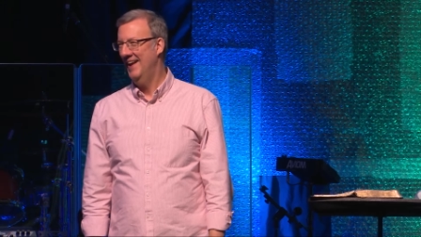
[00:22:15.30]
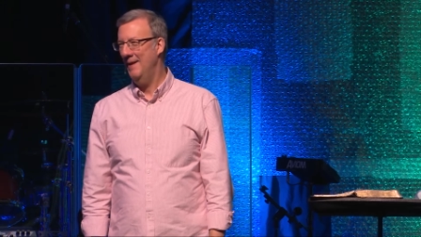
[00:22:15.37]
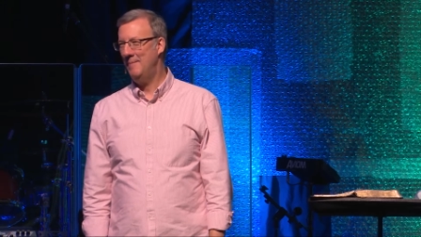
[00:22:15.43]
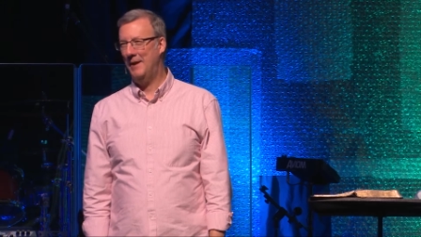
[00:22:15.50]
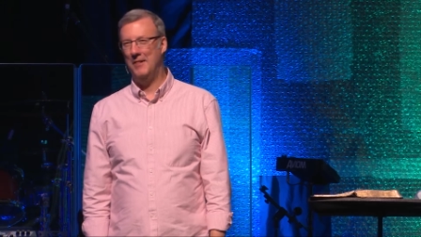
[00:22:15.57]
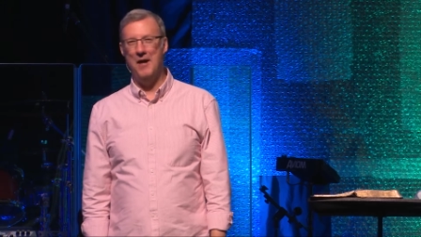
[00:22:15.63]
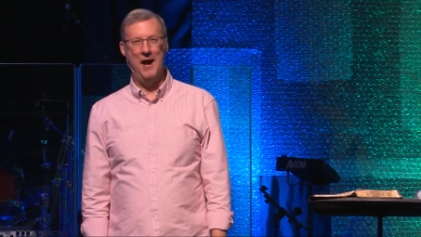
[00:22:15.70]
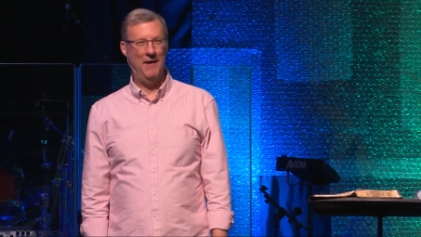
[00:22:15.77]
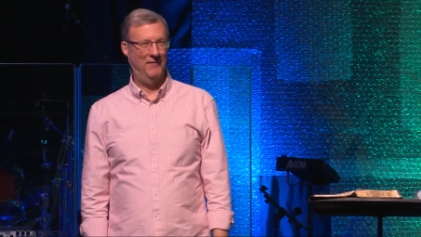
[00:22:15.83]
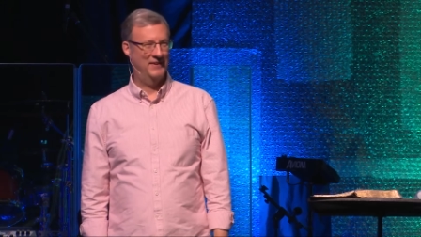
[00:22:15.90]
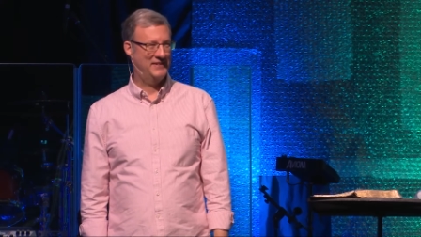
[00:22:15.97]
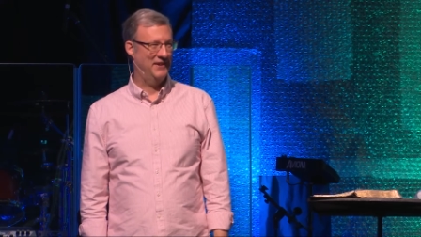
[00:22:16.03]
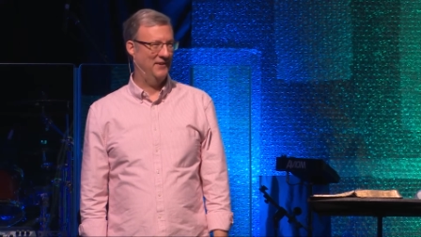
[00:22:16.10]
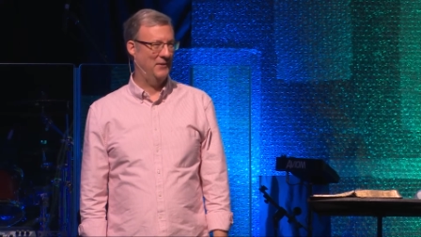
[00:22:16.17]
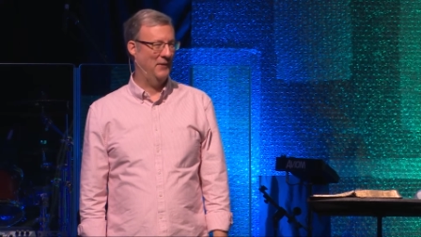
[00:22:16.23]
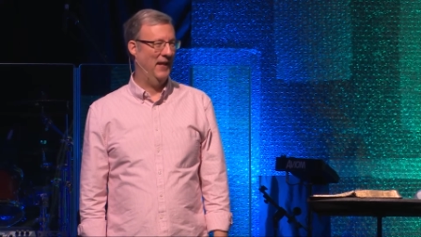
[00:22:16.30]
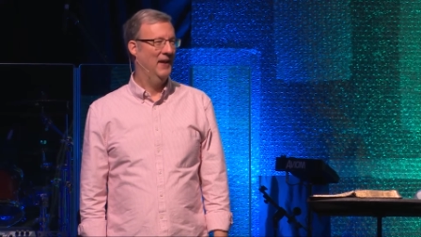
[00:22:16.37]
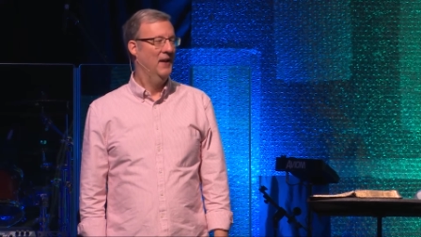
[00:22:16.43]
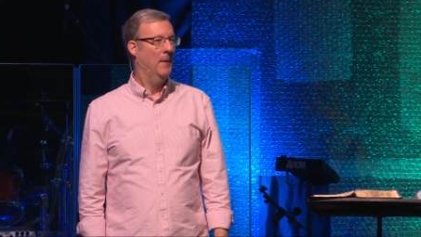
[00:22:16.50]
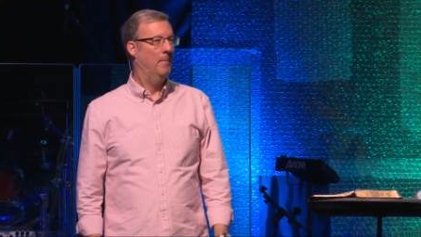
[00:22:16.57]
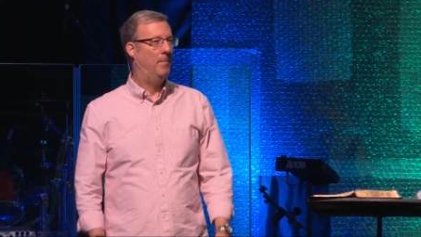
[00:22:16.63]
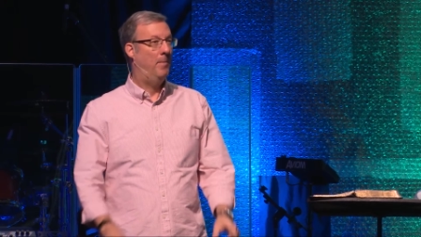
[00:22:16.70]
There'd be a lot of us here doing that.
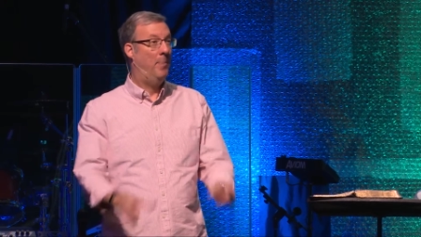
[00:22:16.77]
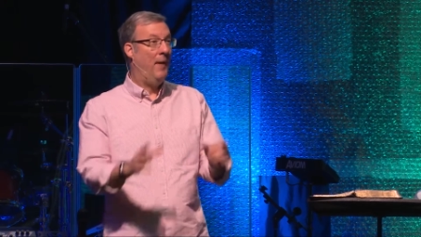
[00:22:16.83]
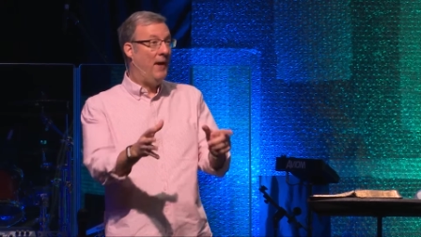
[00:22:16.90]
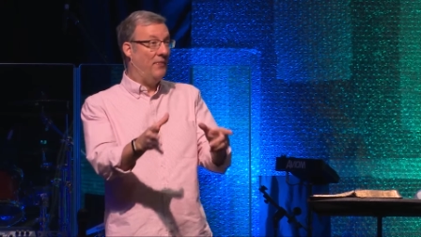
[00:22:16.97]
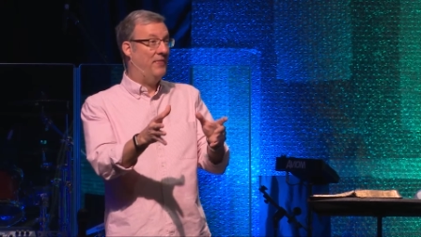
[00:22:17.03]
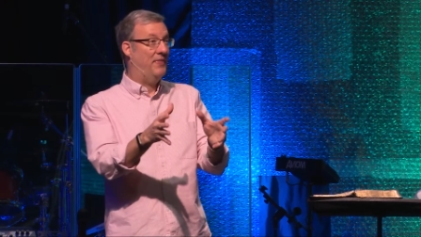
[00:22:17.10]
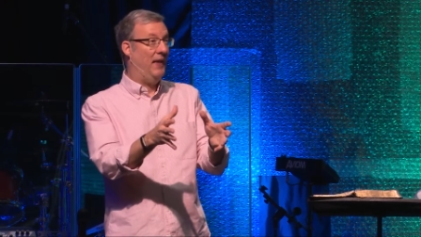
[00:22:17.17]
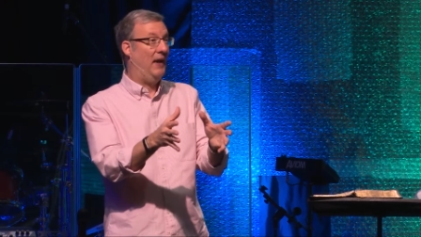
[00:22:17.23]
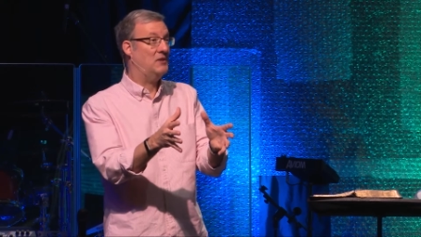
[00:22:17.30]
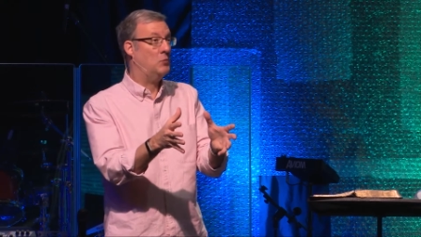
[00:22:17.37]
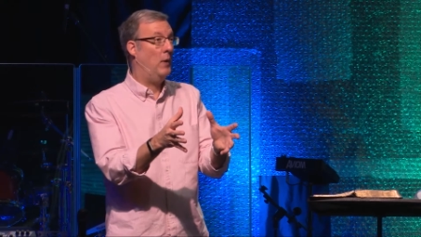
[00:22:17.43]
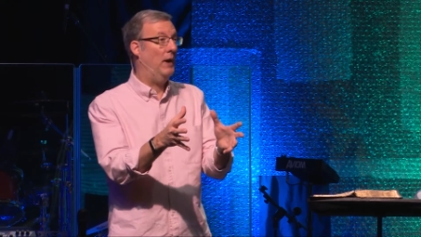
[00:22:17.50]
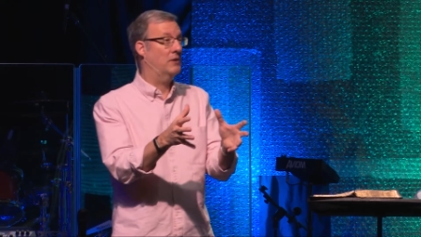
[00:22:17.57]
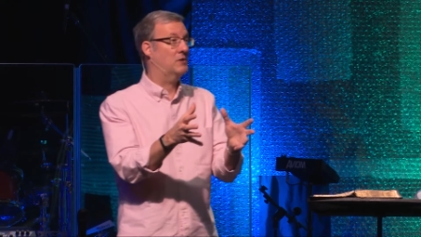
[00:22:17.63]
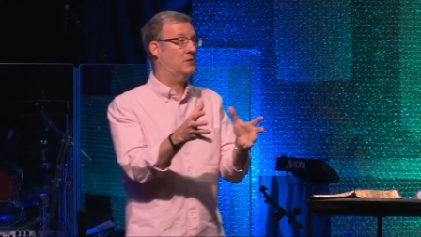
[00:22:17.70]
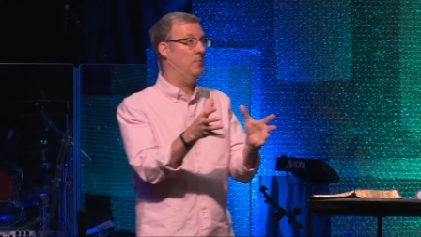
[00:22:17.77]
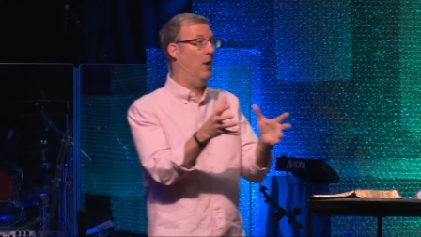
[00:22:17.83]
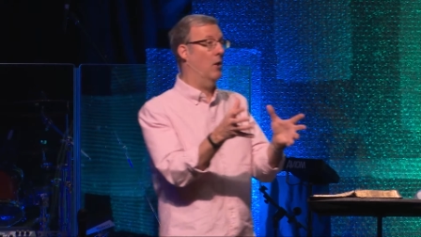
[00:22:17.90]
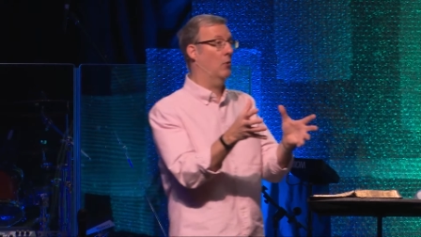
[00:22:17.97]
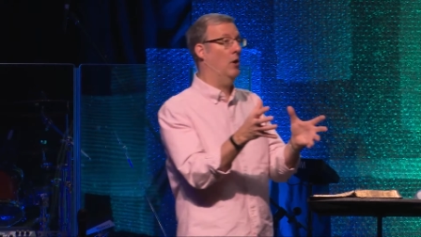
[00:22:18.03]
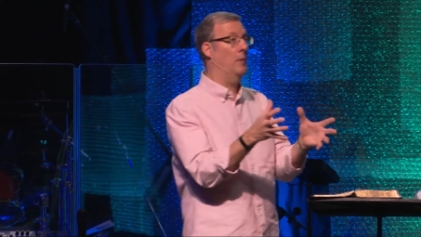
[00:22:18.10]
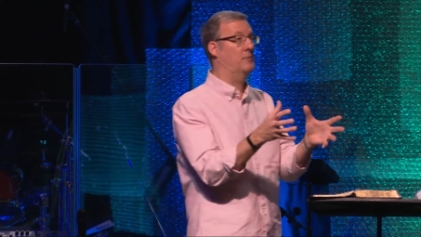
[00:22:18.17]
But that's why
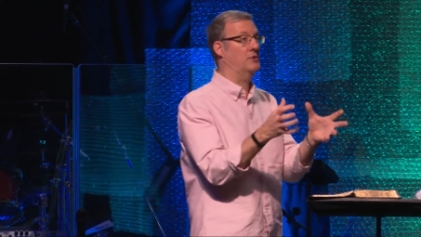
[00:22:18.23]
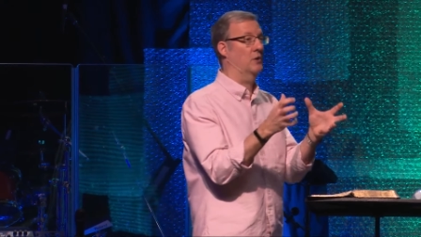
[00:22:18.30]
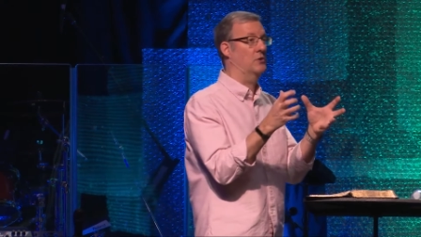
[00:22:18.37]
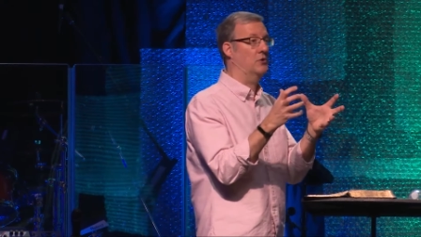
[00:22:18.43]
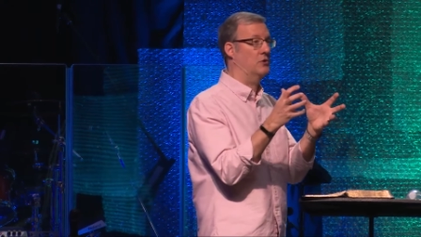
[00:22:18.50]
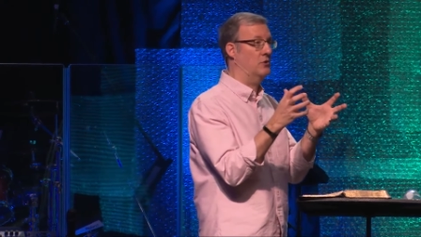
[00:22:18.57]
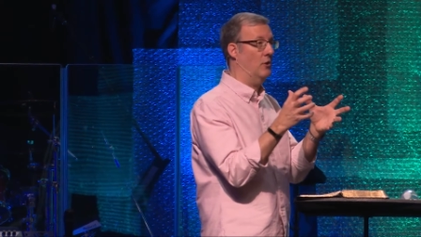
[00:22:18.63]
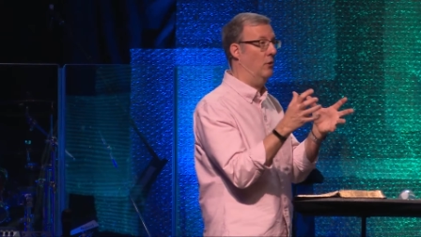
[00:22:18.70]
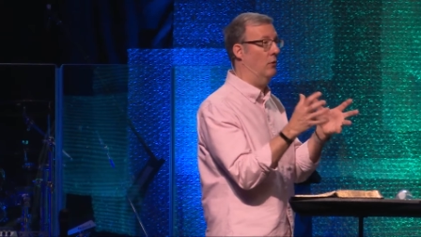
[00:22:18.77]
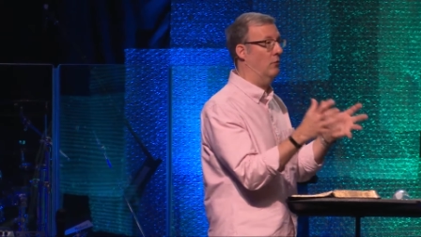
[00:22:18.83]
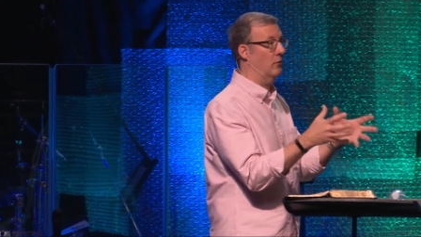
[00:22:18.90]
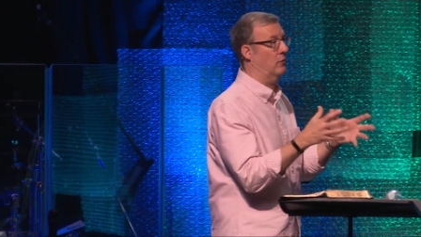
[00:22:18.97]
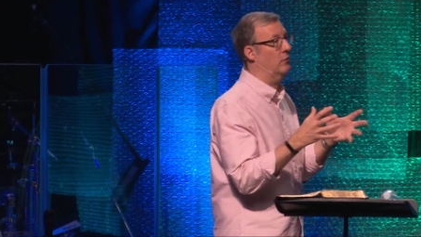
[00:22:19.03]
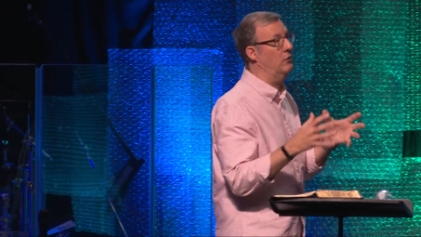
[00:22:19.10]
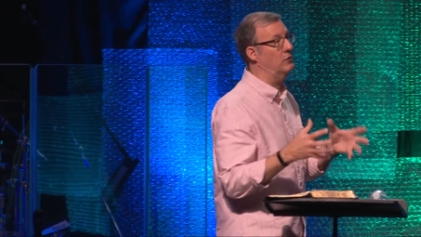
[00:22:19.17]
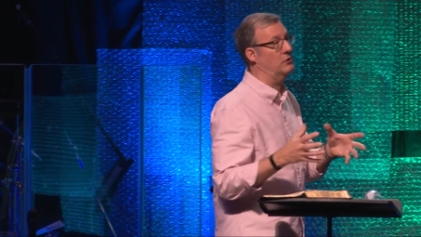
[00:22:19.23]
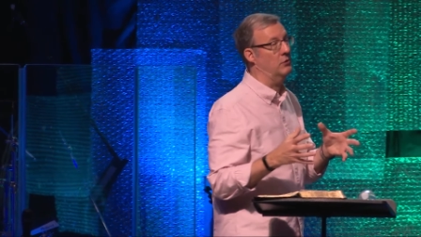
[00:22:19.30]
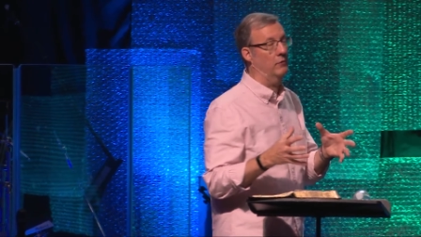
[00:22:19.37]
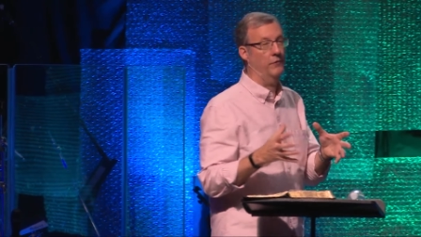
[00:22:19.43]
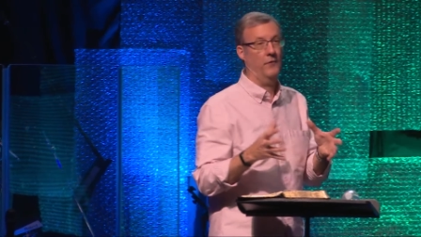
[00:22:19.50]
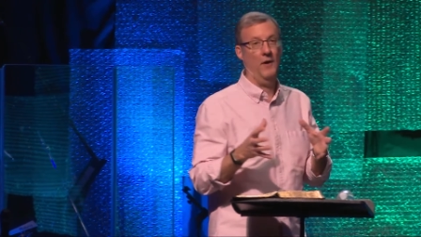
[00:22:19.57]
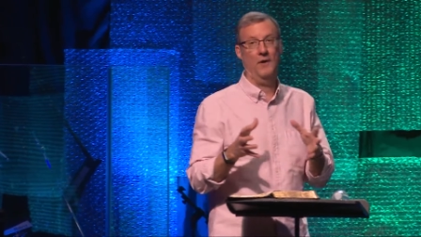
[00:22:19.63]
small groups are so crucial
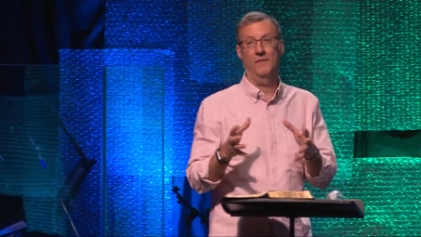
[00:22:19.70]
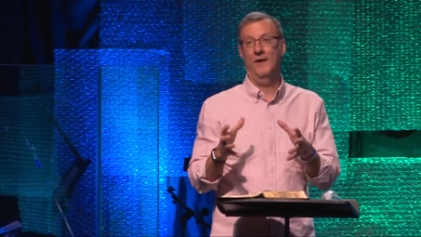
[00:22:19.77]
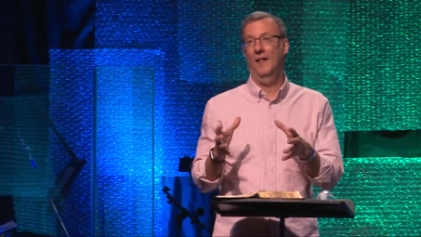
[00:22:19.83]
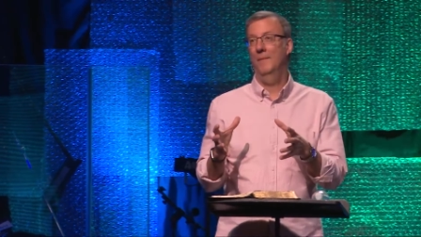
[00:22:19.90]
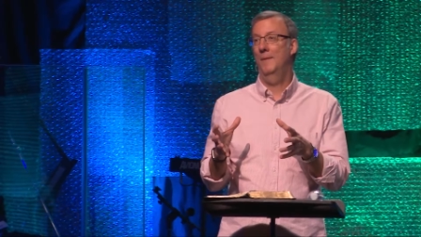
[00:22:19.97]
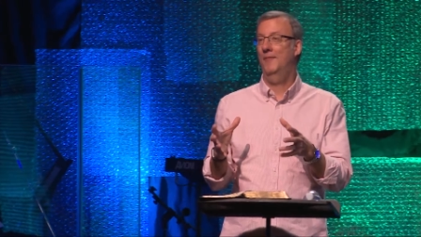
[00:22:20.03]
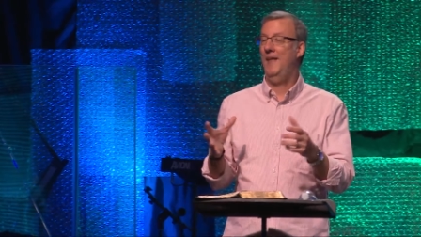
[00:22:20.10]
for our development.